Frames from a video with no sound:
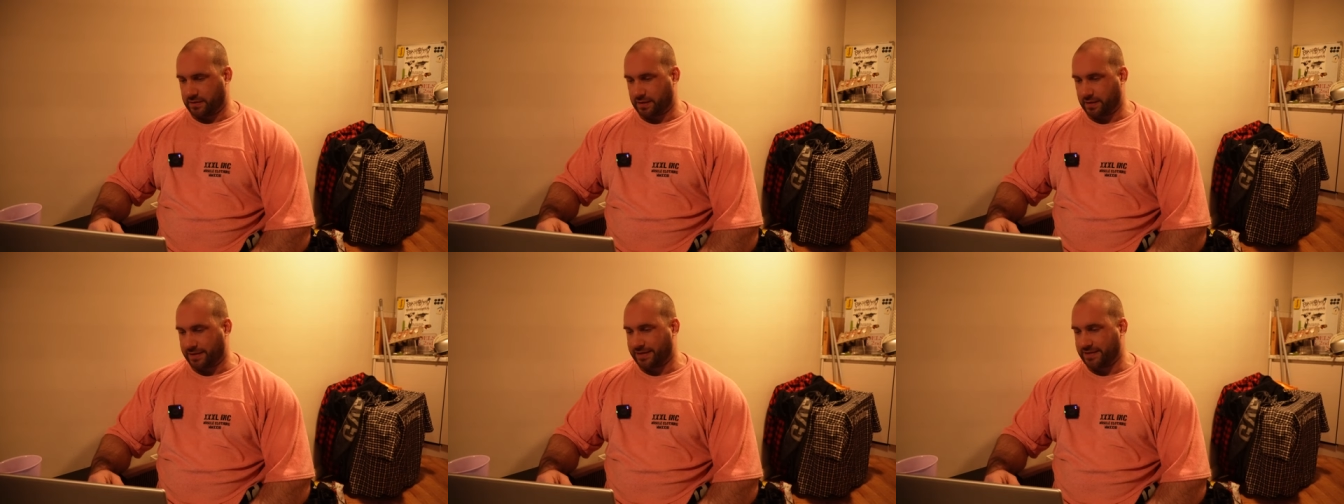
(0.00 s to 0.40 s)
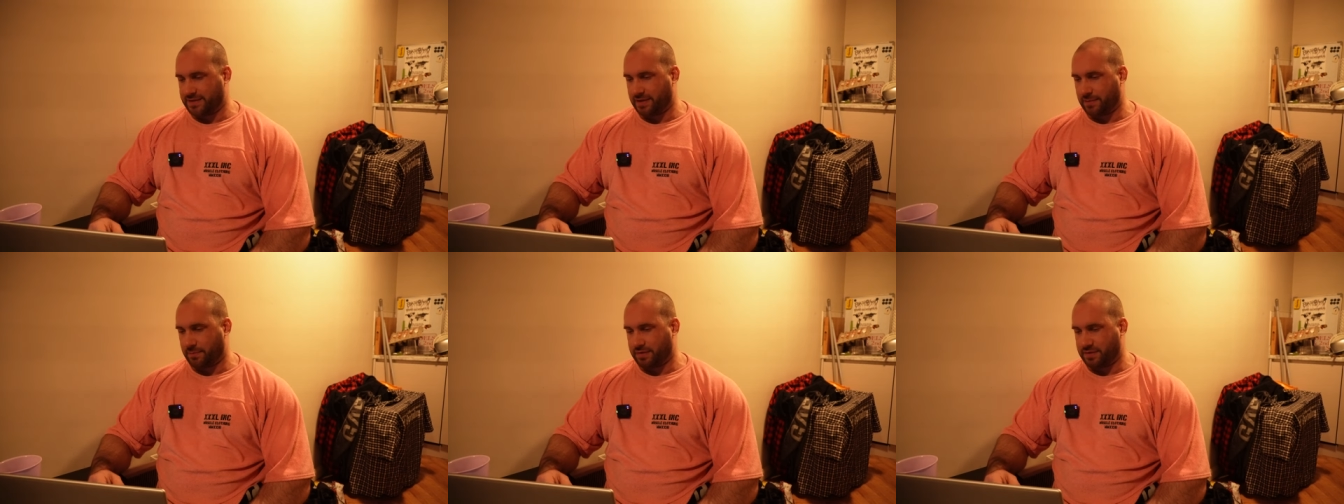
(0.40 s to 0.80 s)
Are these
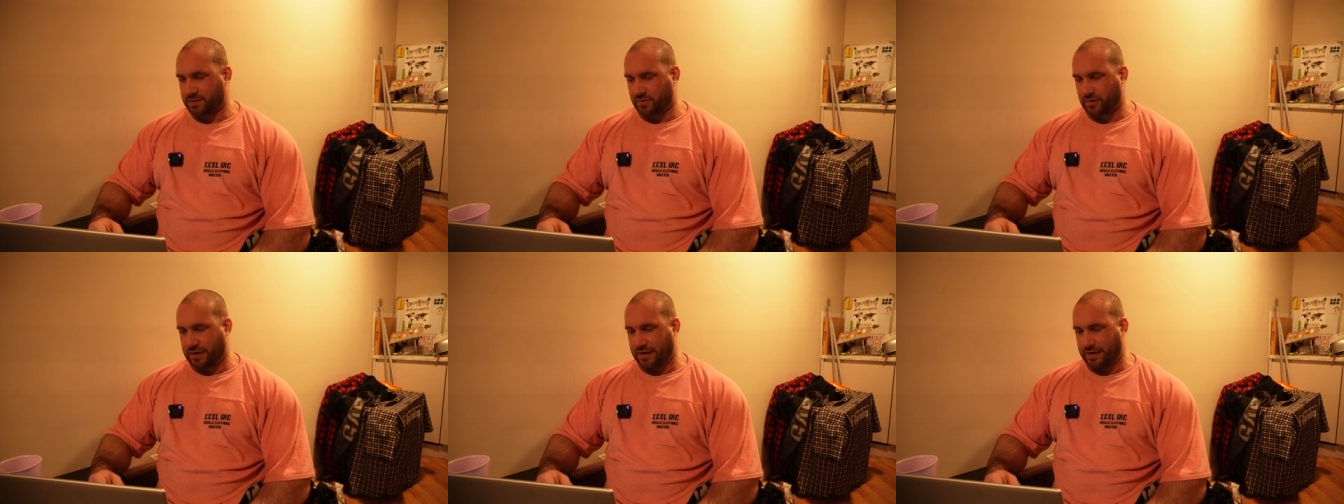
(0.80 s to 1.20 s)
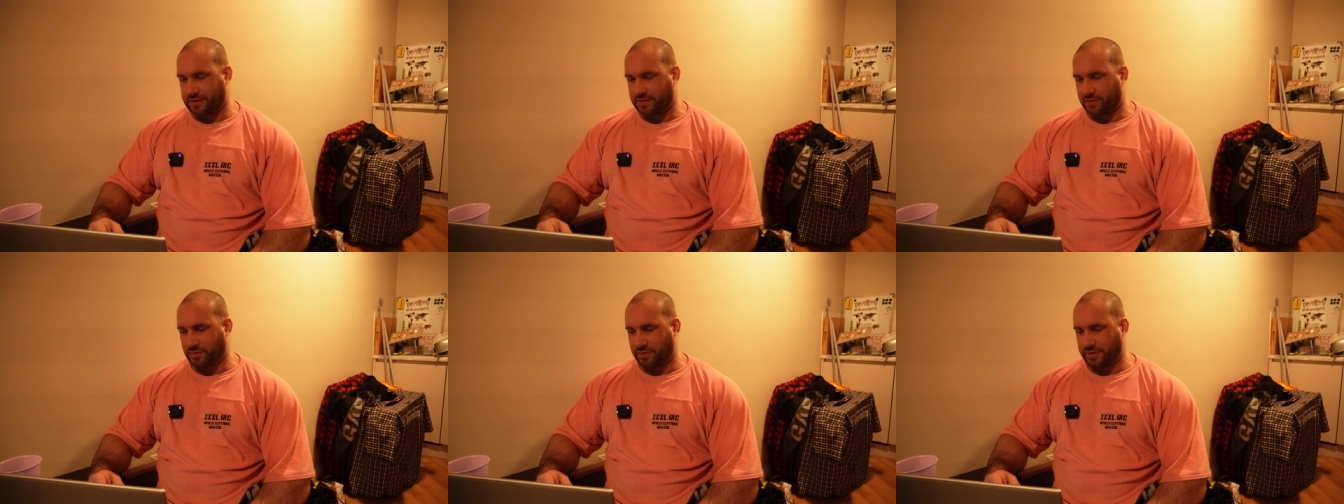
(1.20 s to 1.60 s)
numbers
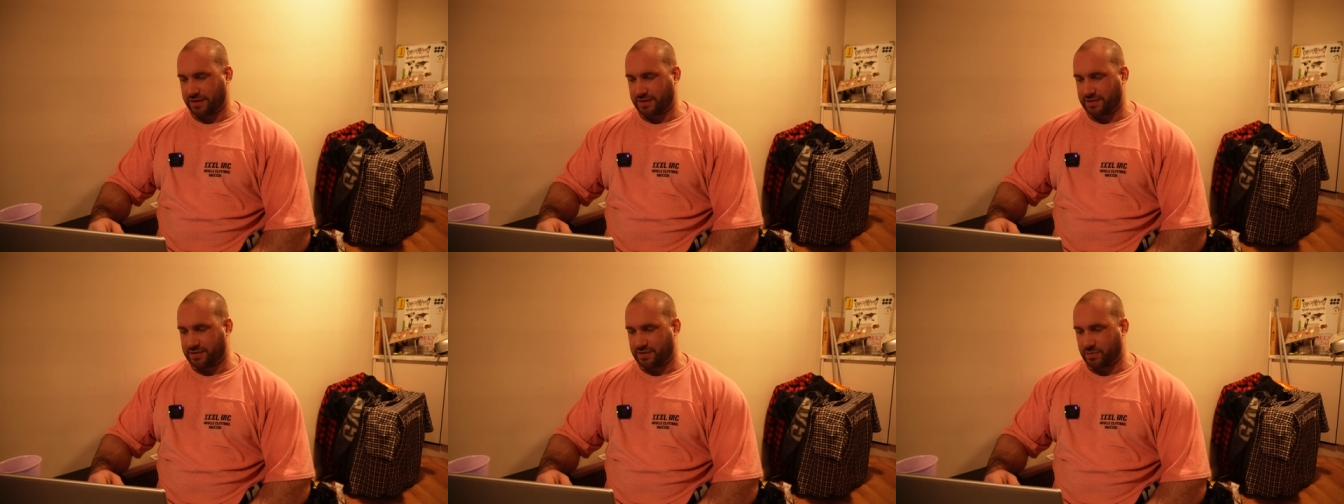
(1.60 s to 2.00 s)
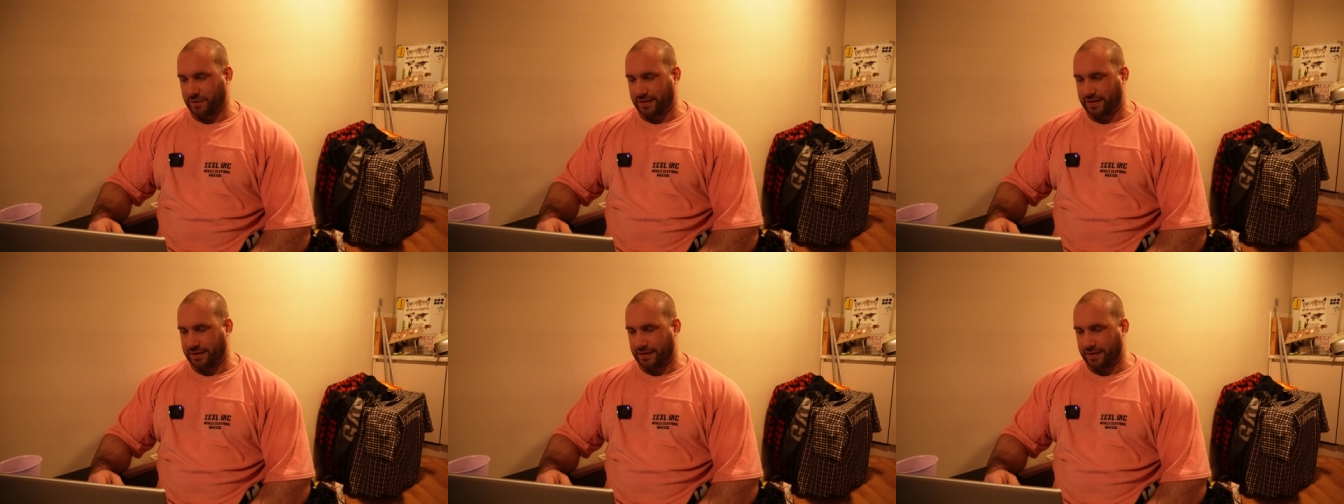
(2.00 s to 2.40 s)
cracked or needs
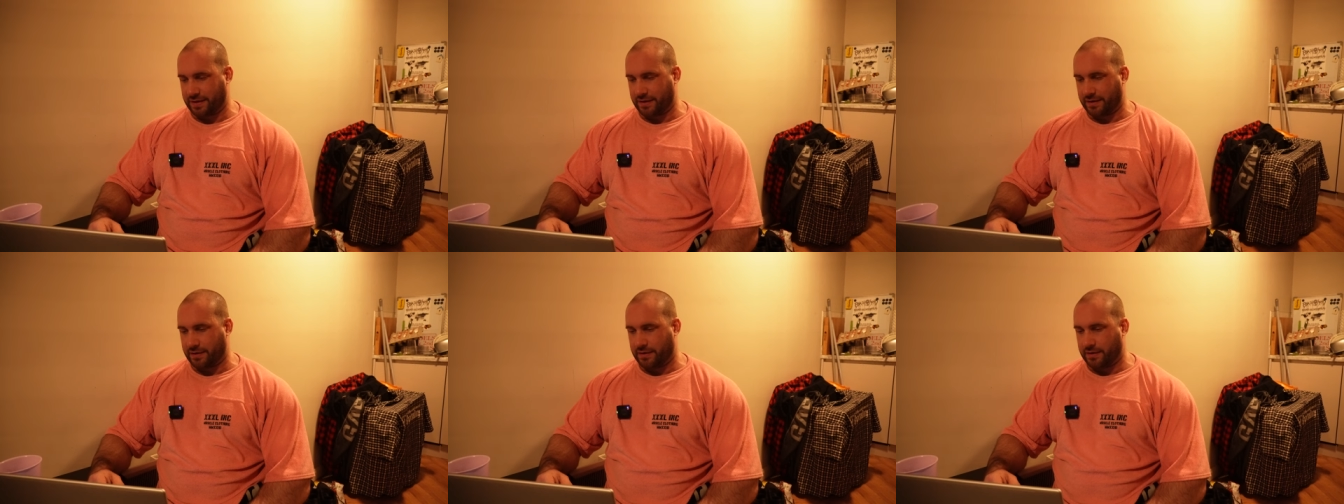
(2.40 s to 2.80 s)
tweaking?